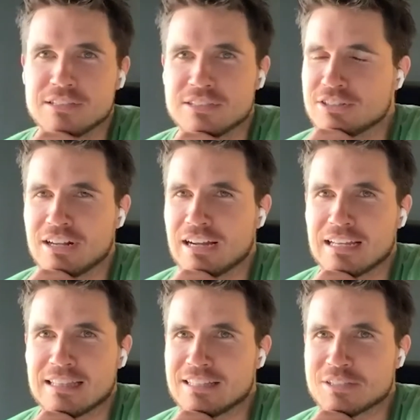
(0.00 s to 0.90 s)
"You're not
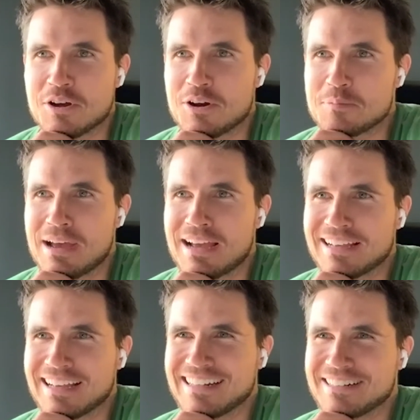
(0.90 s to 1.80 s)
getting this card
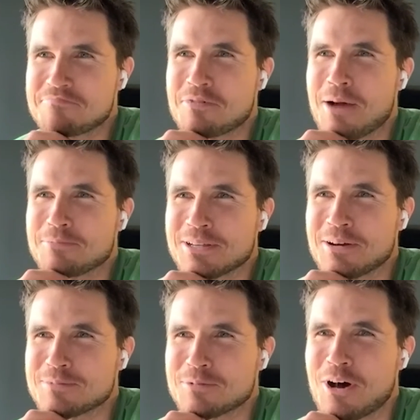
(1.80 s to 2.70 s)
back." And props
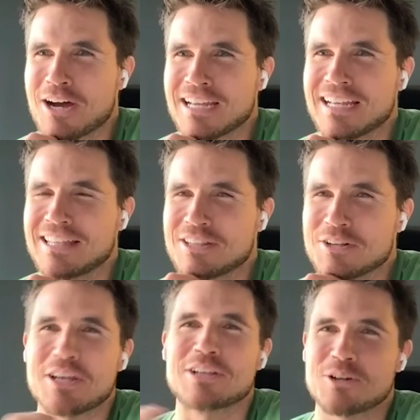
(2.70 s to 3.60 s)
comes walking in. They're
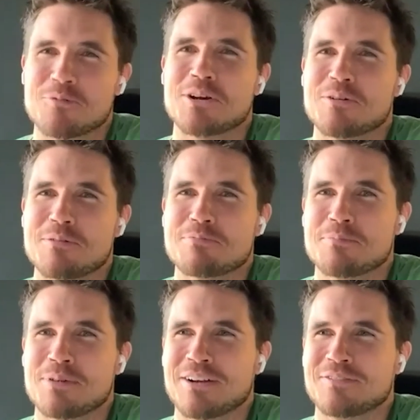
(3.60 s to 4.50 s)
like, "Don't worry, we
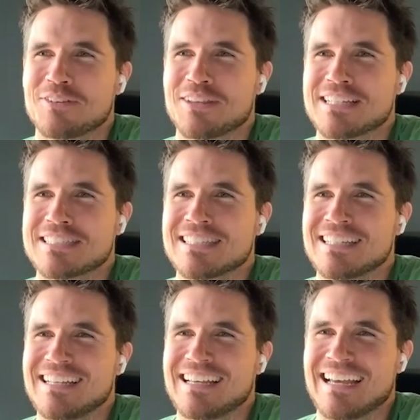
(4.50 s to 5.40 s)
prepared for this."
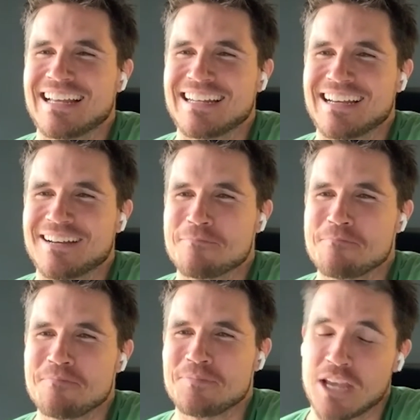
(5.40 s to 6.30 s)
And
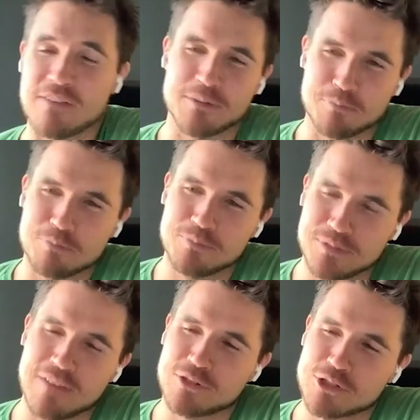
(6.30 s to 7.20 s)
David
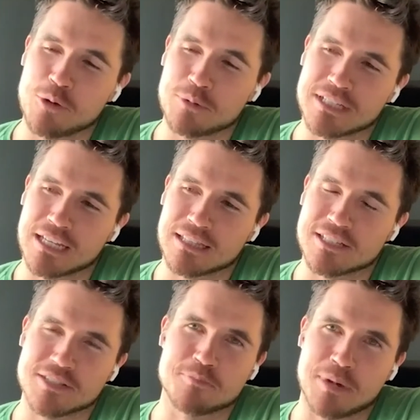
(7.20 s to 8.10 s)
showed me. He's like,
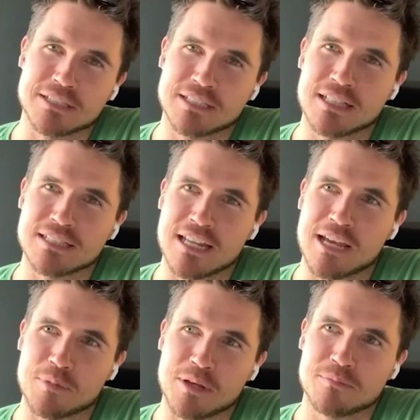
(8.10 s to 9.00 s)
"This is my son's
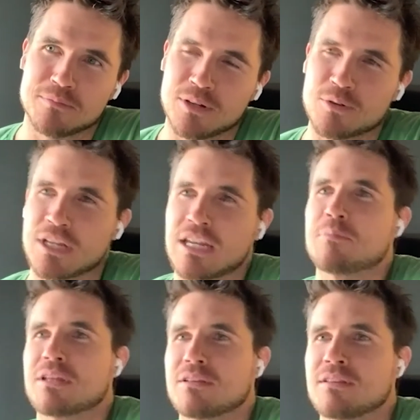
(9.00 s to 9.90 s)
name. They, you know, they
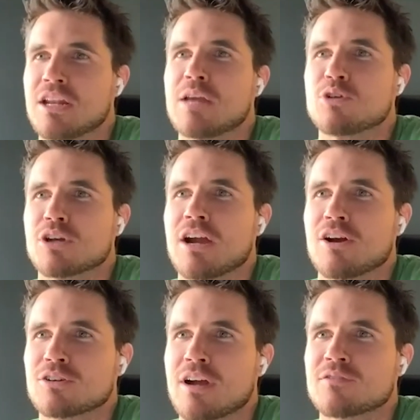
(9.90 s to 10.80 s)
named your
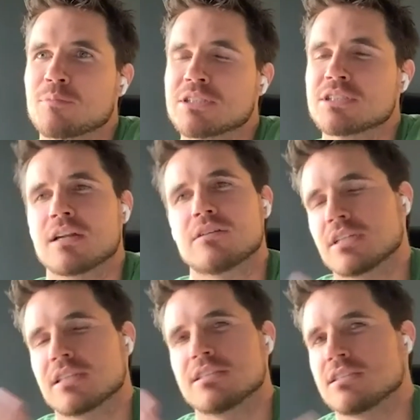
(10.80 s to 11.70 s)
character after my son." I was
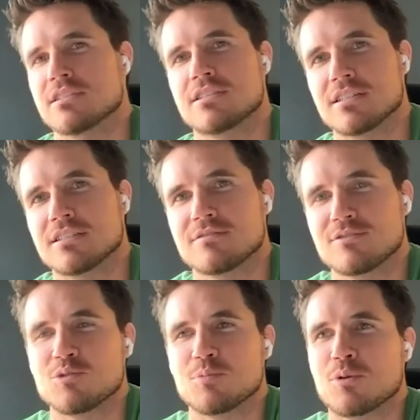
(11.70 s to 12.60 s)
like, "This is just
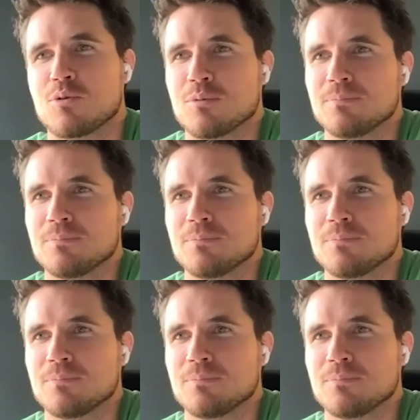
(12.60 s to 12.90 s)
super cool."